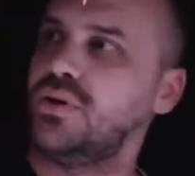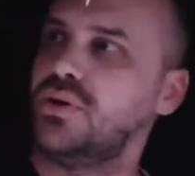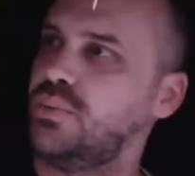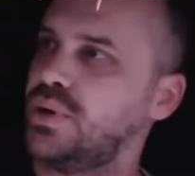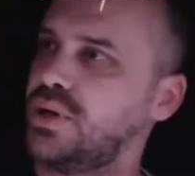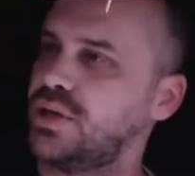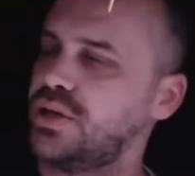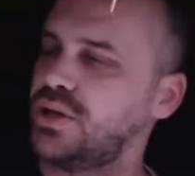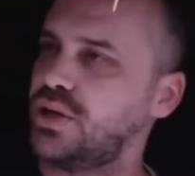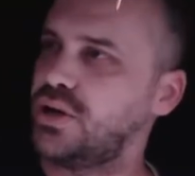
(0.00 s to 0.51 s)

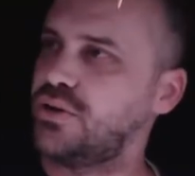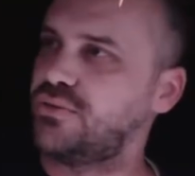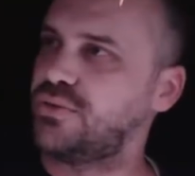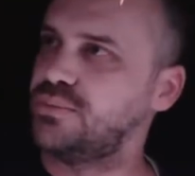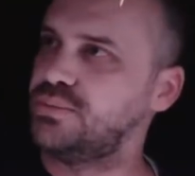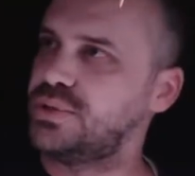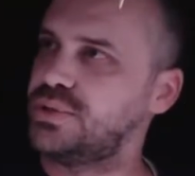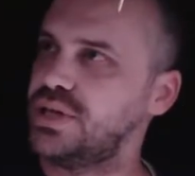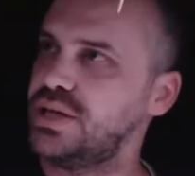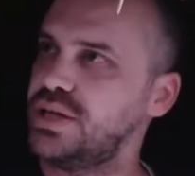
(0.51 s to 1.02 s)
We're going to go
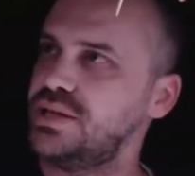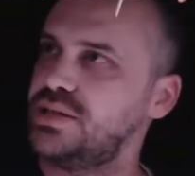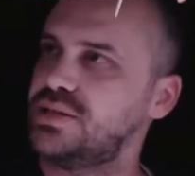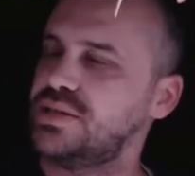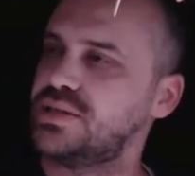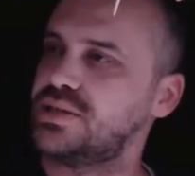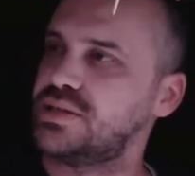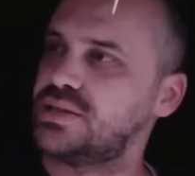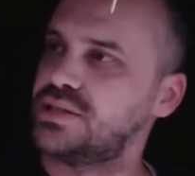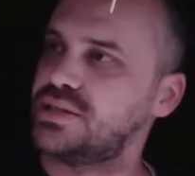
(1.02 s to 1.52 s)
from D
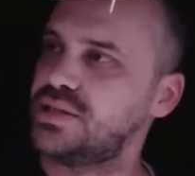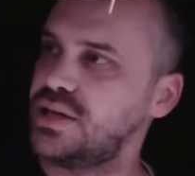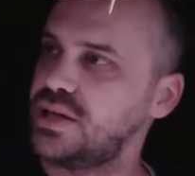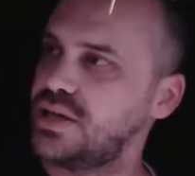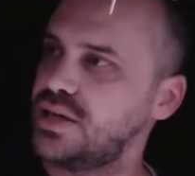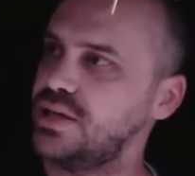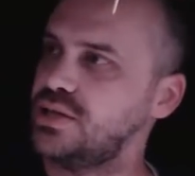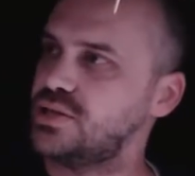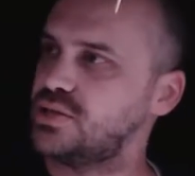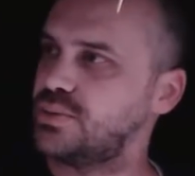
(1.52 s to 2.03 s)
to
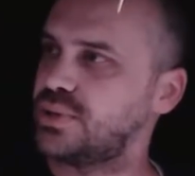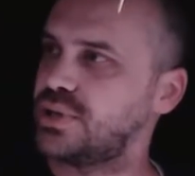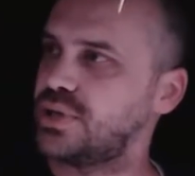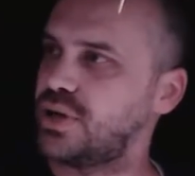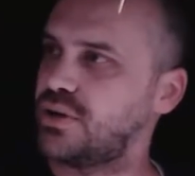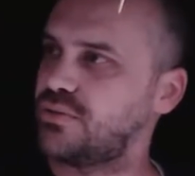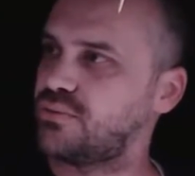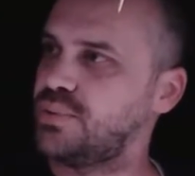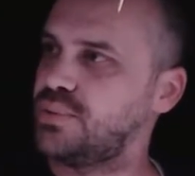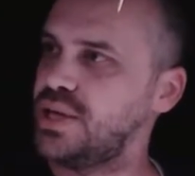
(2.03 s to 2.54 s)
C, so we're going
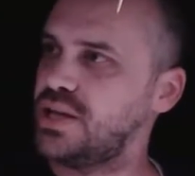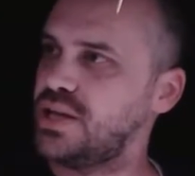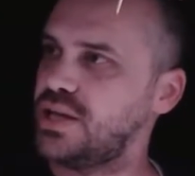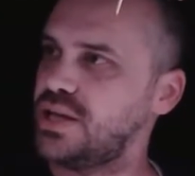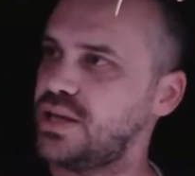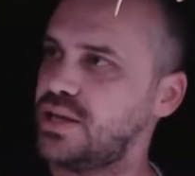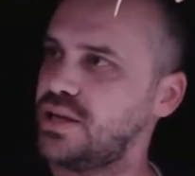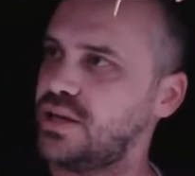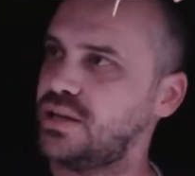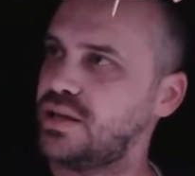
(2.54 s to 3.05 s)
to go from here to
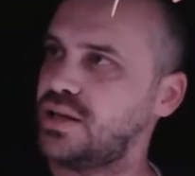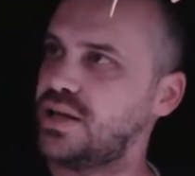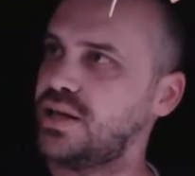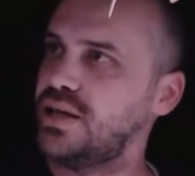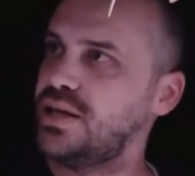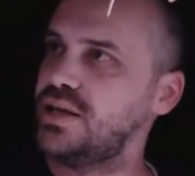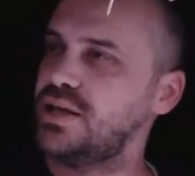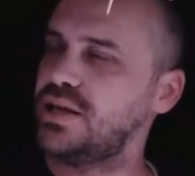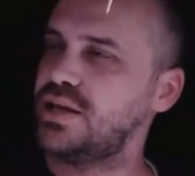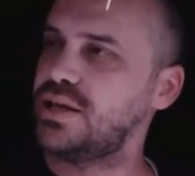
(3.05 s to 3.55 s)
here and then
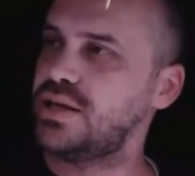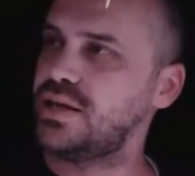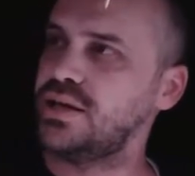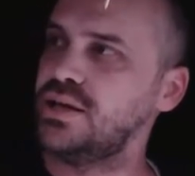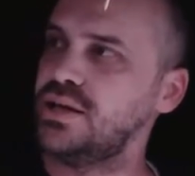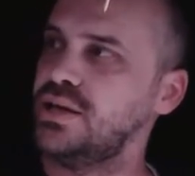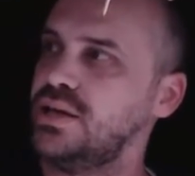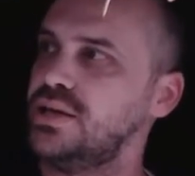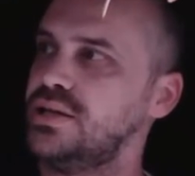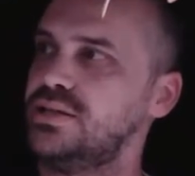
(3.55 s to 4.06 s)
here to
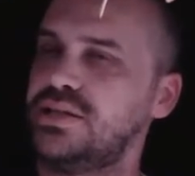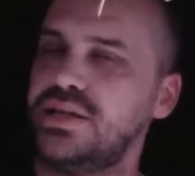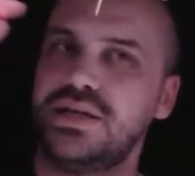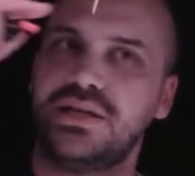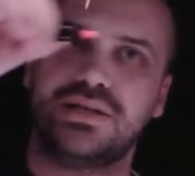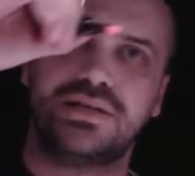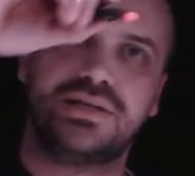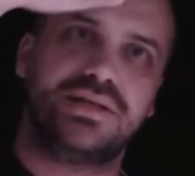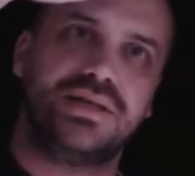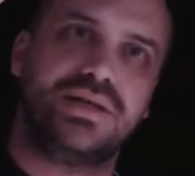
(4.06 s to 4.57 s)
here. D
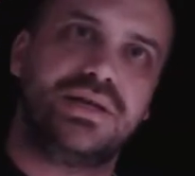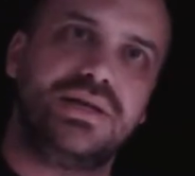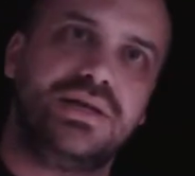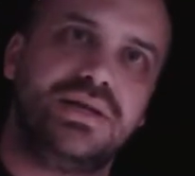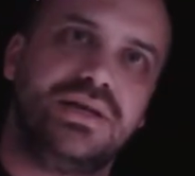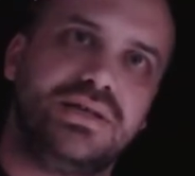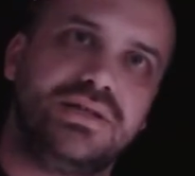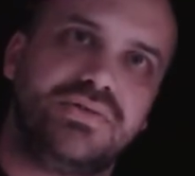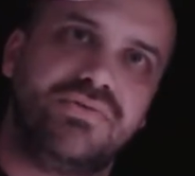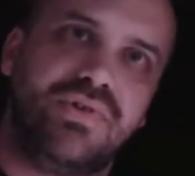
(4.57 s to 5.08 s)
to
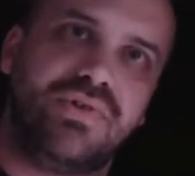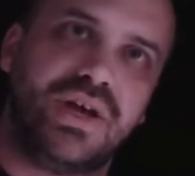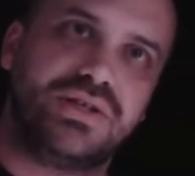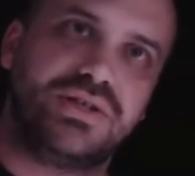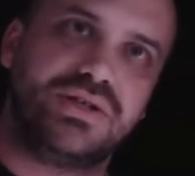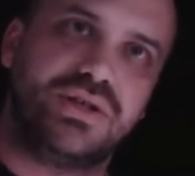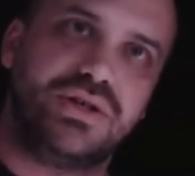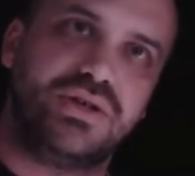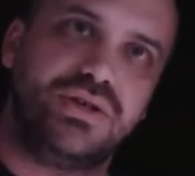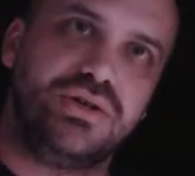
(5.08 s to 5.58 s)
C is
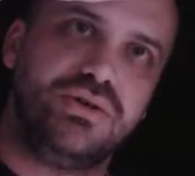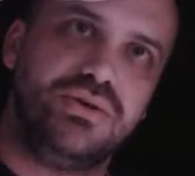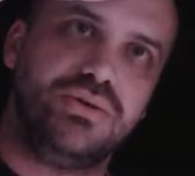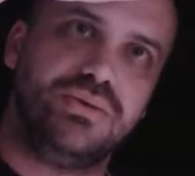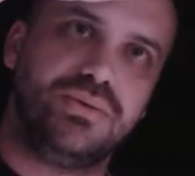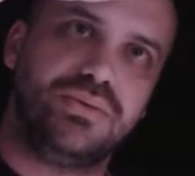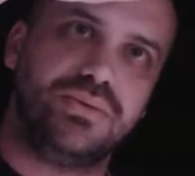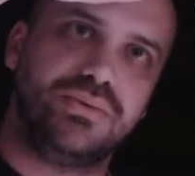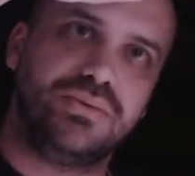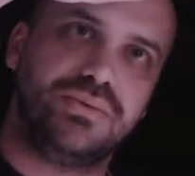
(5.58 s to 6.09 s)
vector
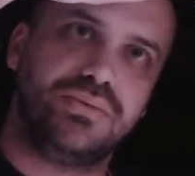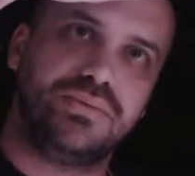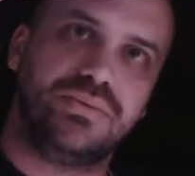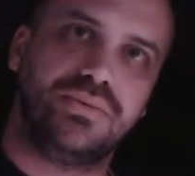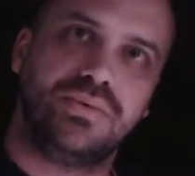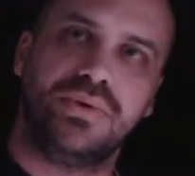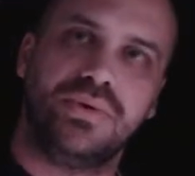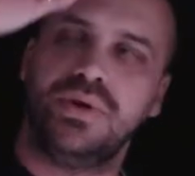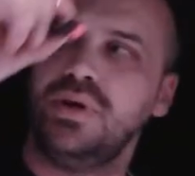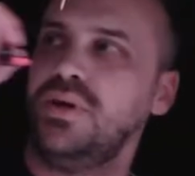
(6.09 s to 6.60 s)
U.
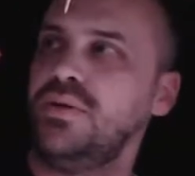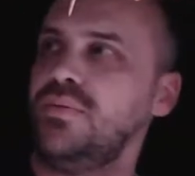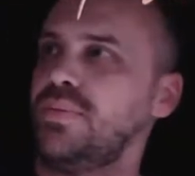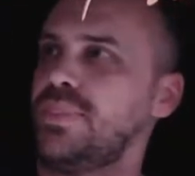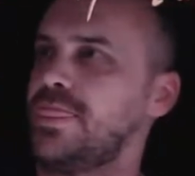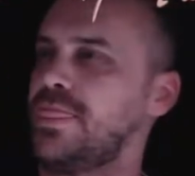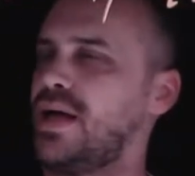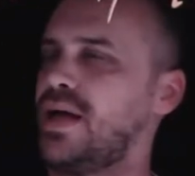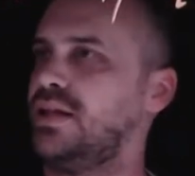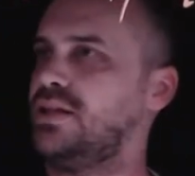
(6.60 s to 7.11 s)

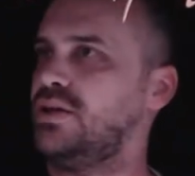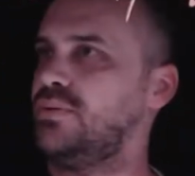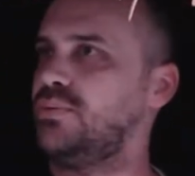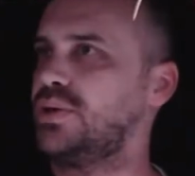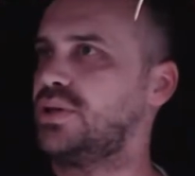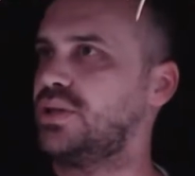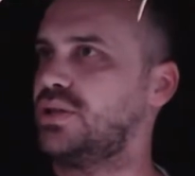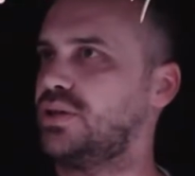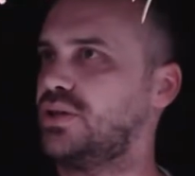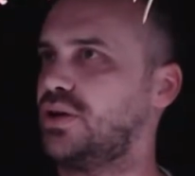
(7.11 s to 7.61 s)
And then
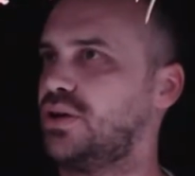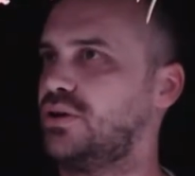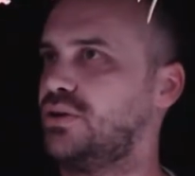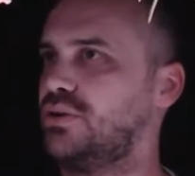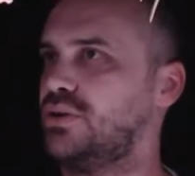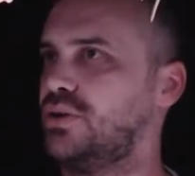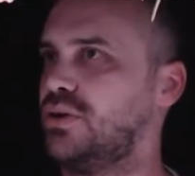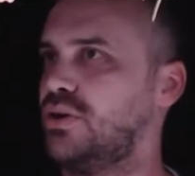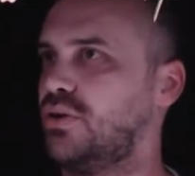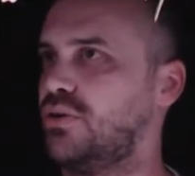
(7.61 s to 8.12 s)
we're going to
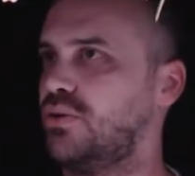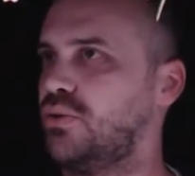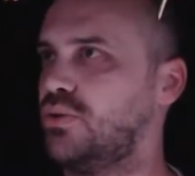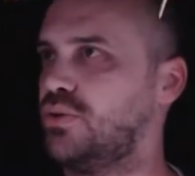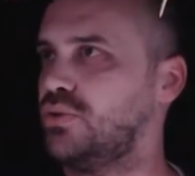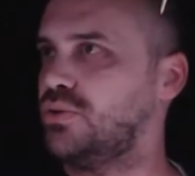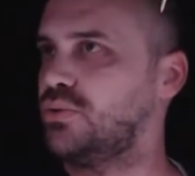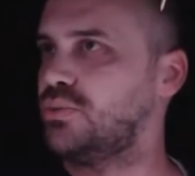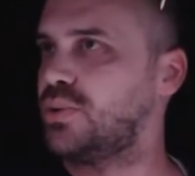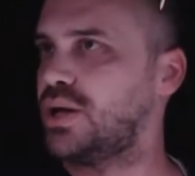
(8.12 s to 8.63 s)
go
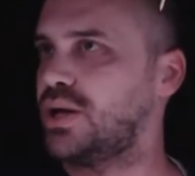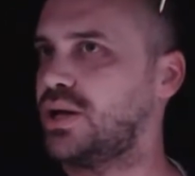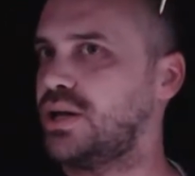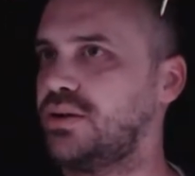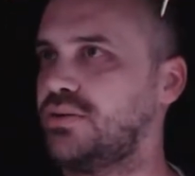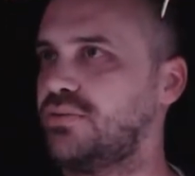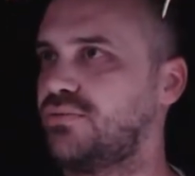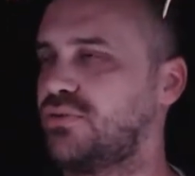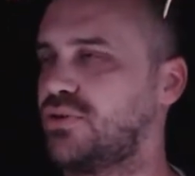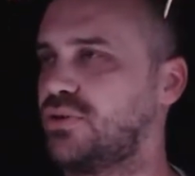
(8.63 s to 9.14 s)
all the
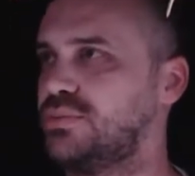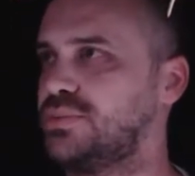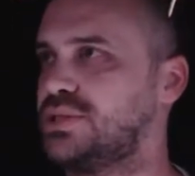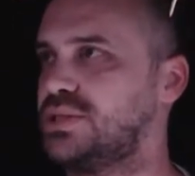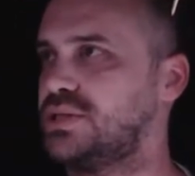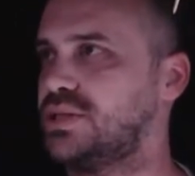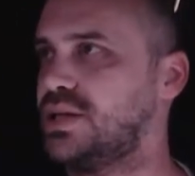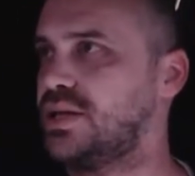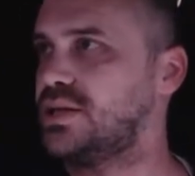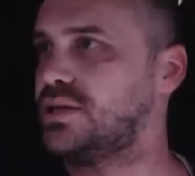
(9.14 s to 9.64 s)
way from
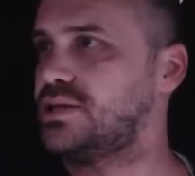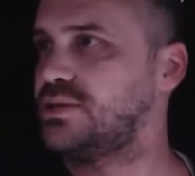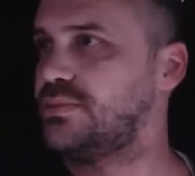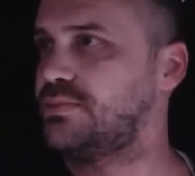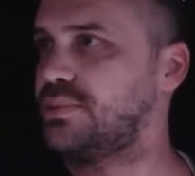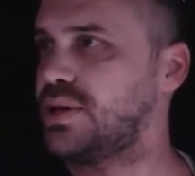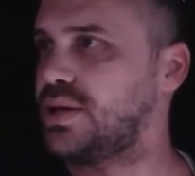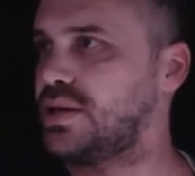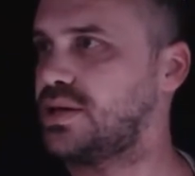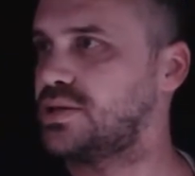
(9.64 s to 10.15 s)
C to
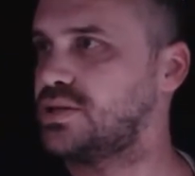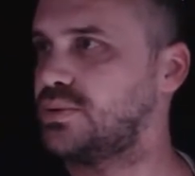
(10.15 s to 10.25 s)
B.